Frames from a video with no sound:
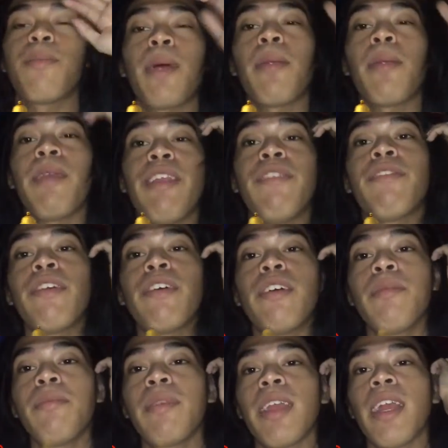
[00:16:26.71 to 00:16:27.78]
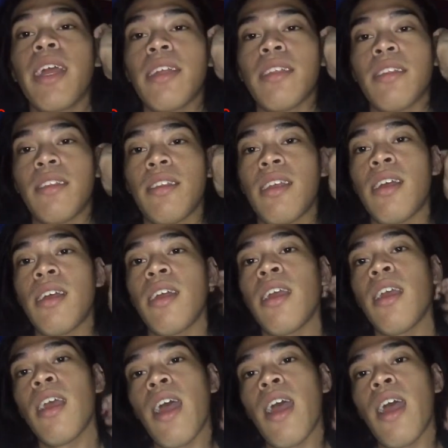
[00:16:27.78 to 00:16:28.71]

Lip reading: para ma-inform ka sa